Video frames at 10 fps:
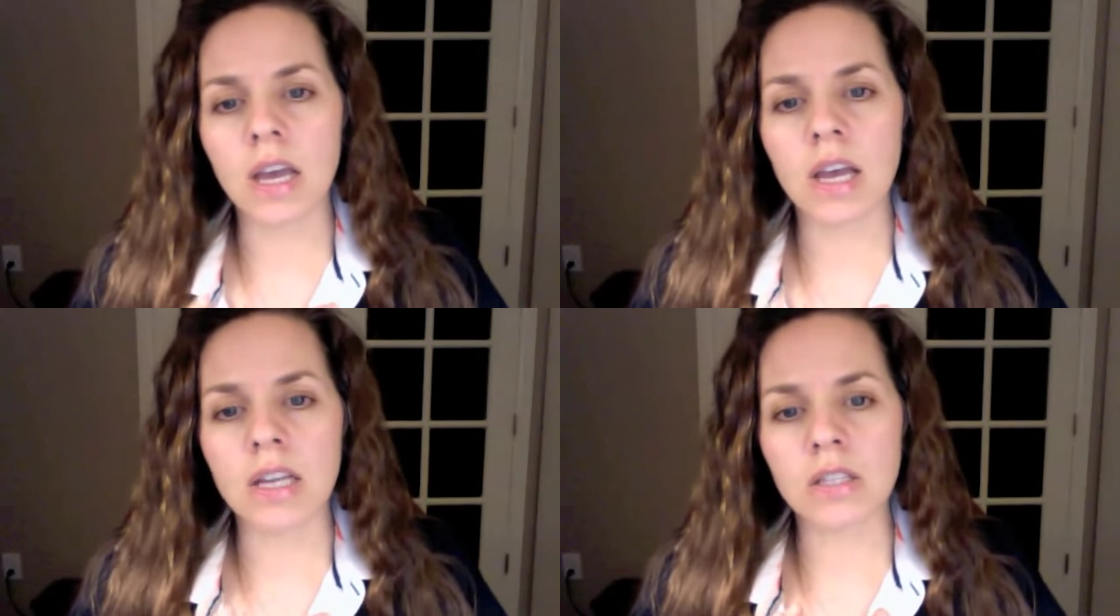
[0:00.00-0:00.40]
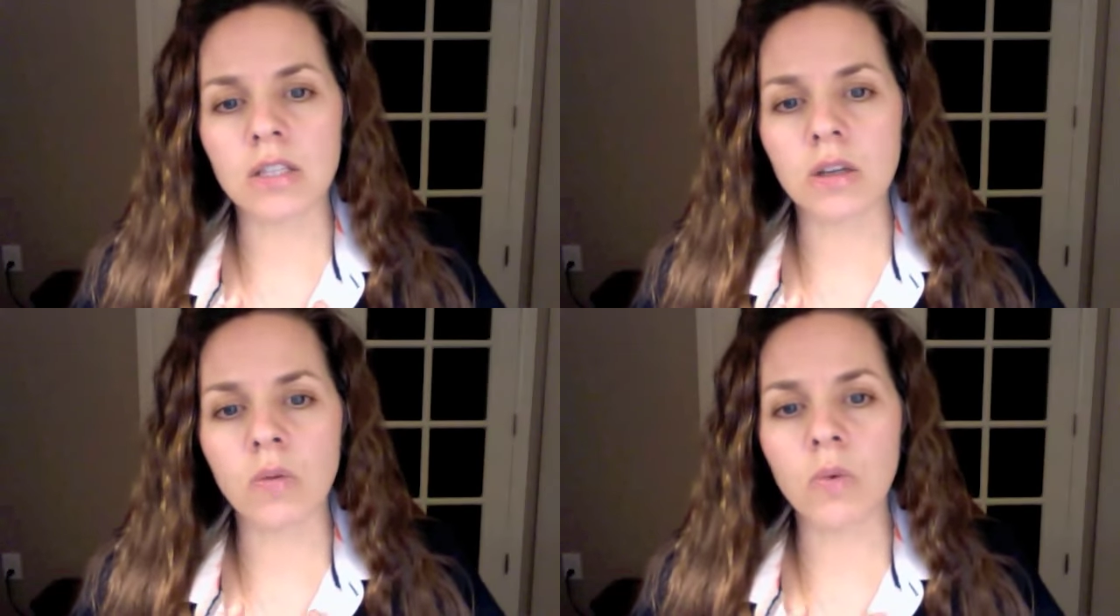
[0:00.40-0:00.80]
And
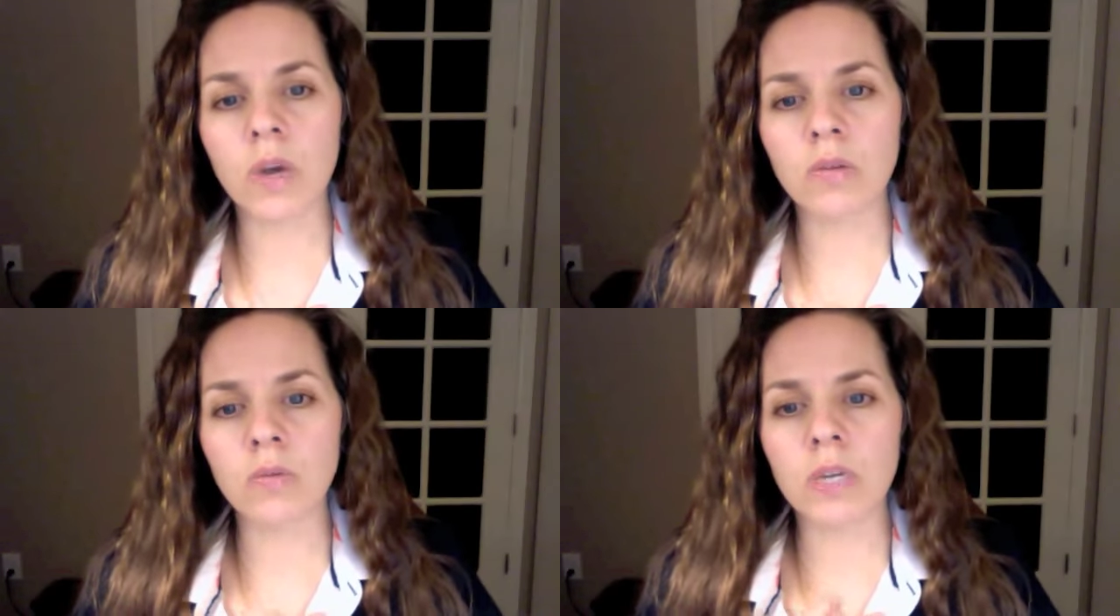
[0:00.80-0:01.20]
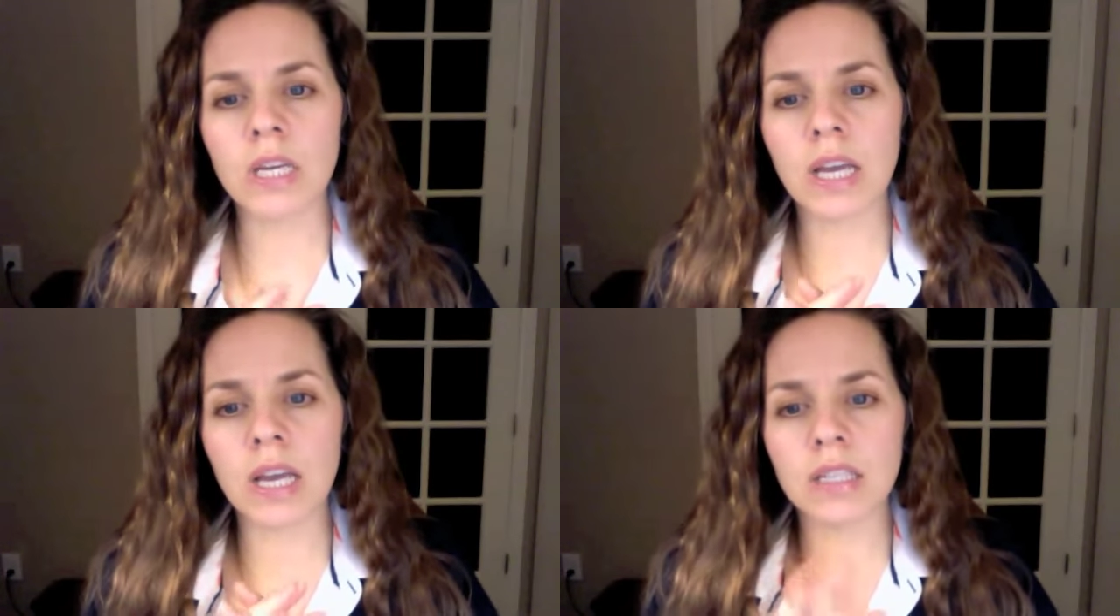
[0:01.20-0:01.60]
so when
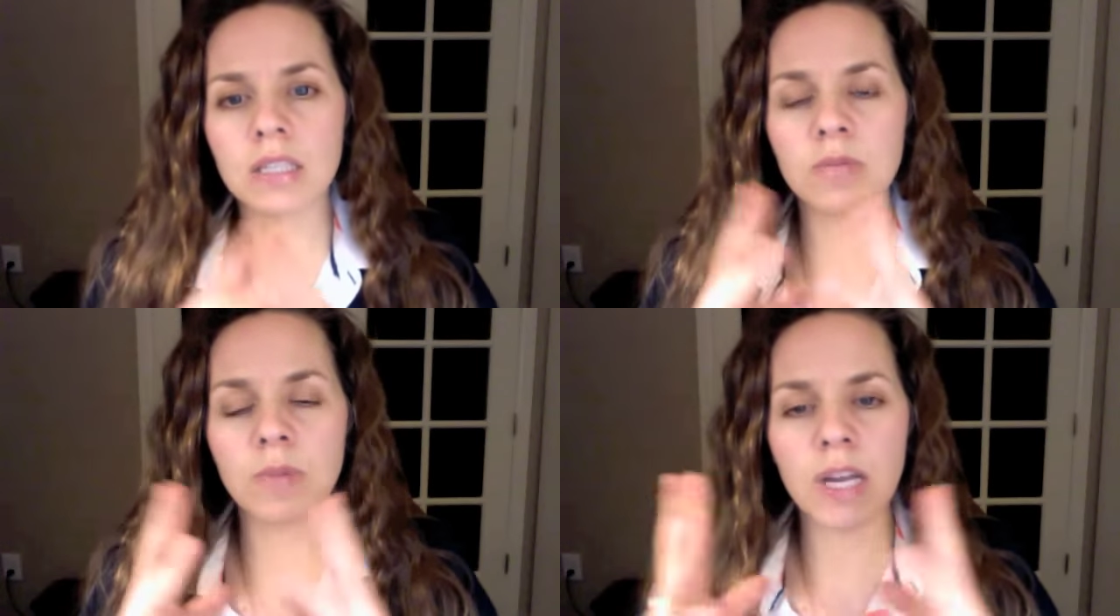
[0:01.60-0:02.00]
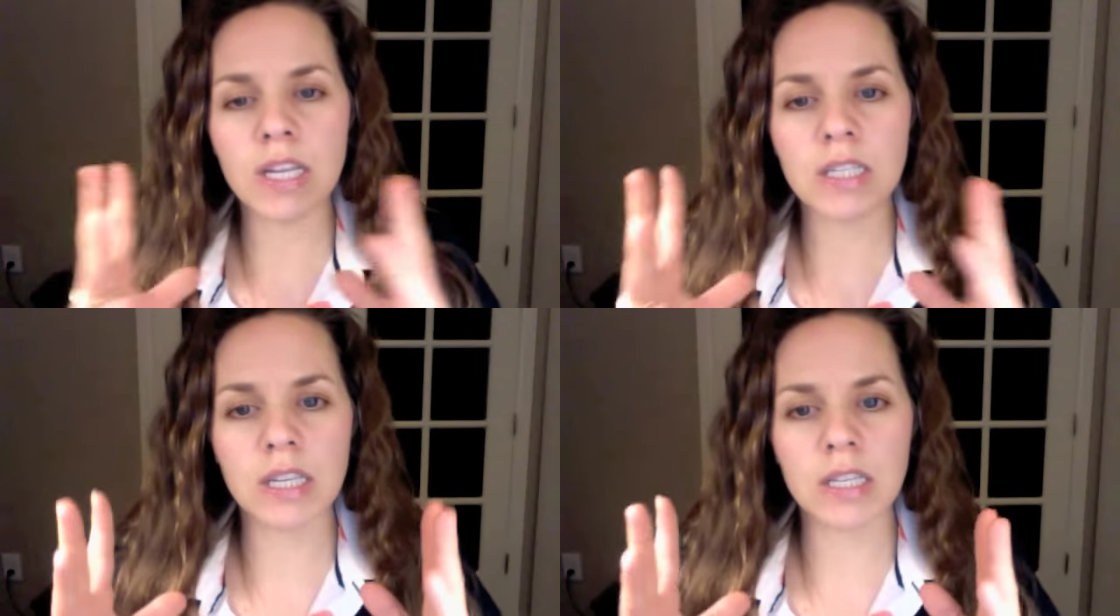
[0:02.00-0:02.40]
we
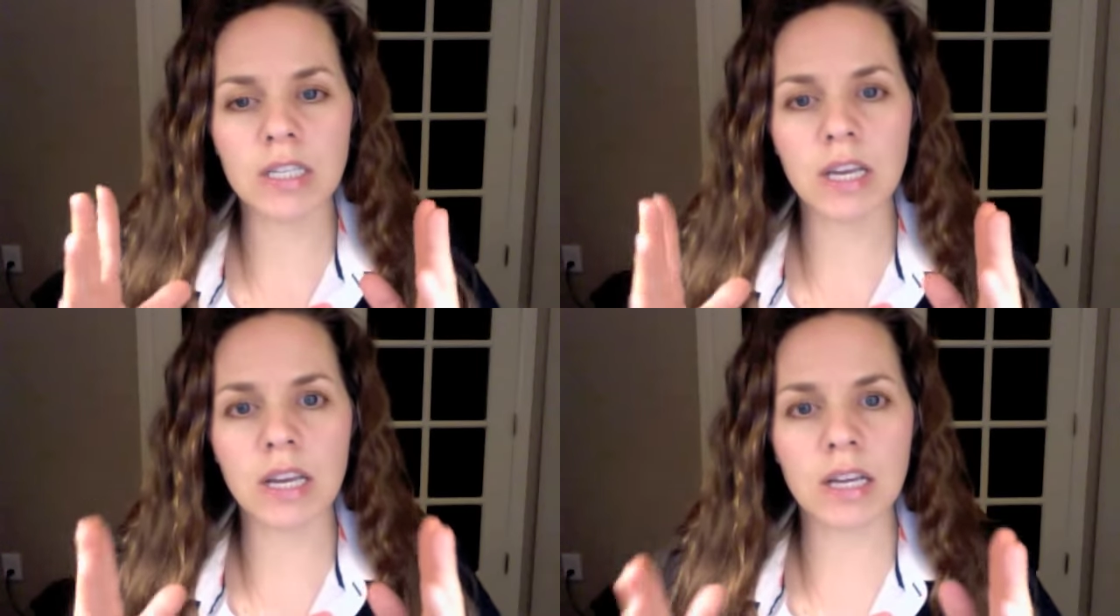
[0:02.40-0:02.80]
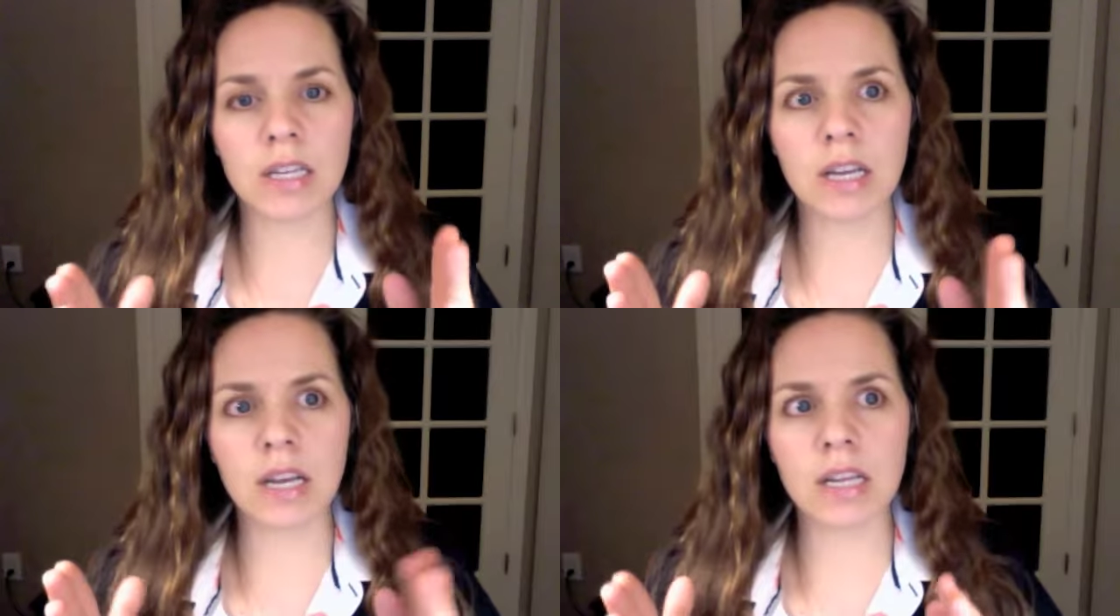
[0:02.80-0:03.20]
expand it,
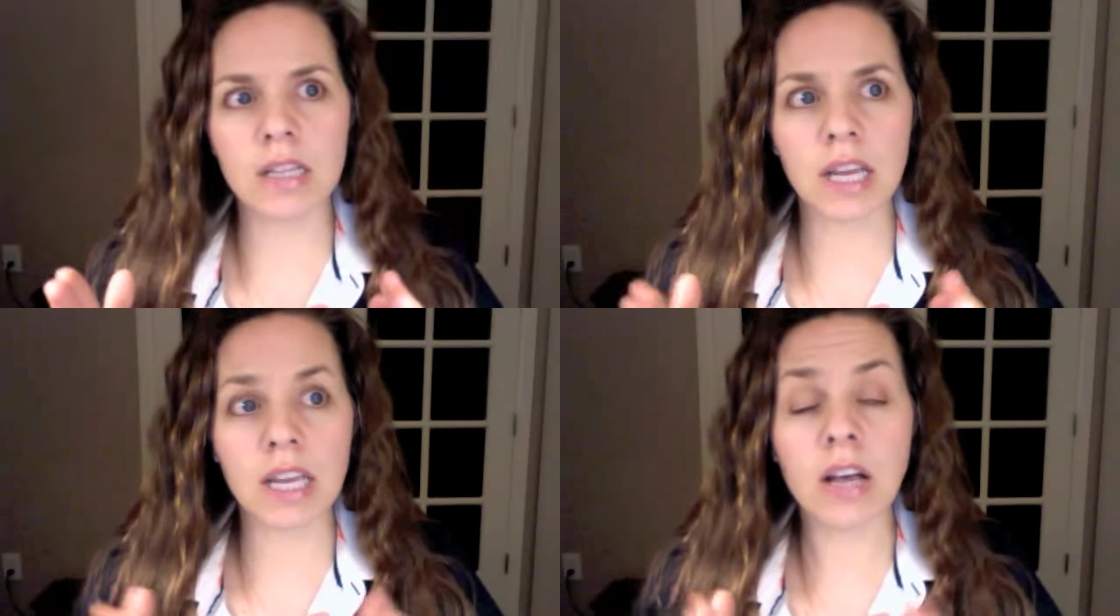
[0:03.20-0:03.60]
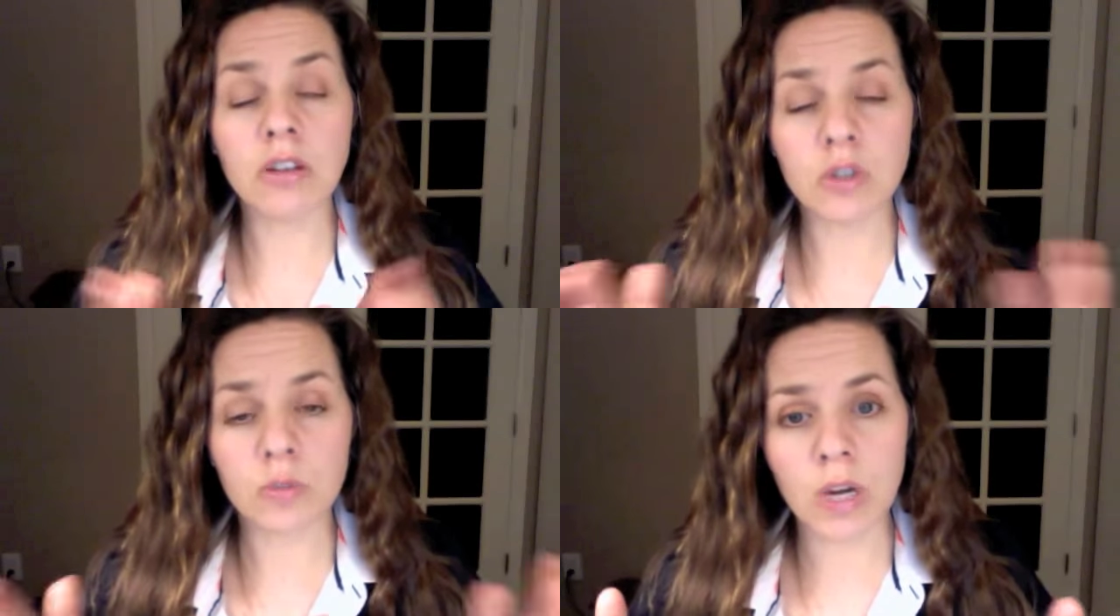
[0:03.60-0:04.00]
and like
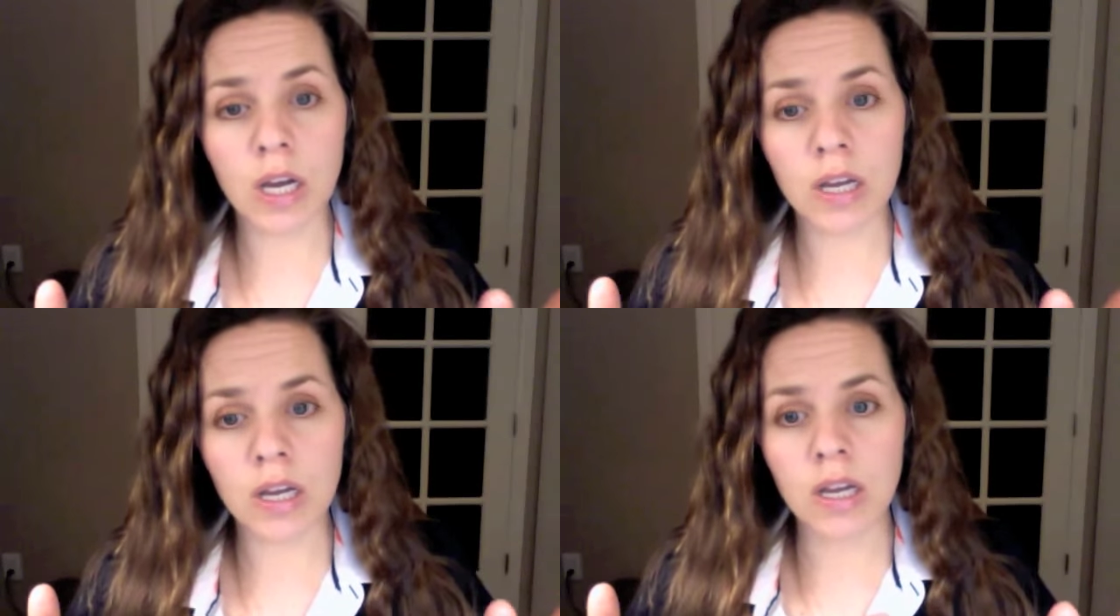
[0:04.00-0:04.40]
algebra,